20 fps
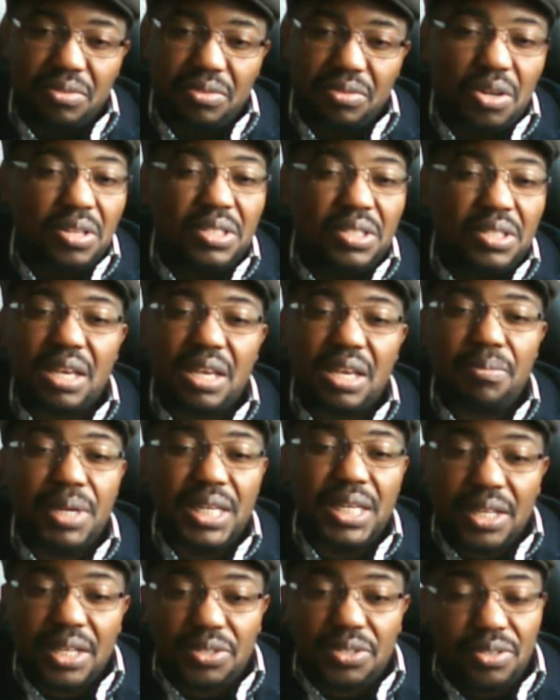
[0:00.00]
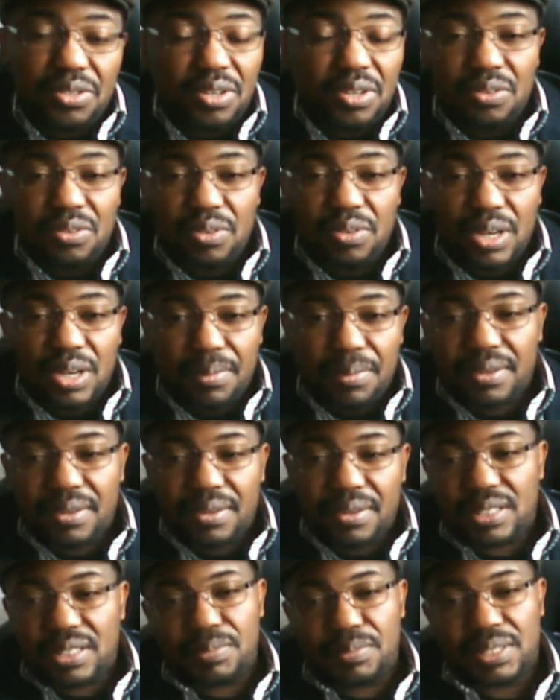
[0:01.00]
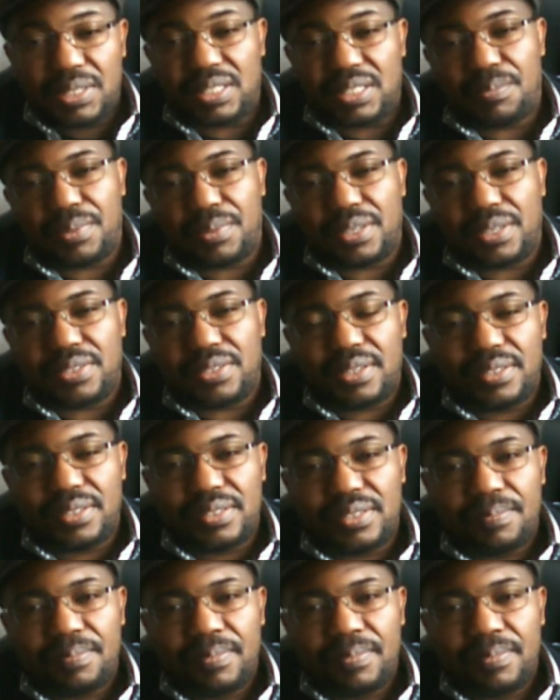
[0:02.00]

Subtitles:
Don't tell me that you don't know about it, Mr. President.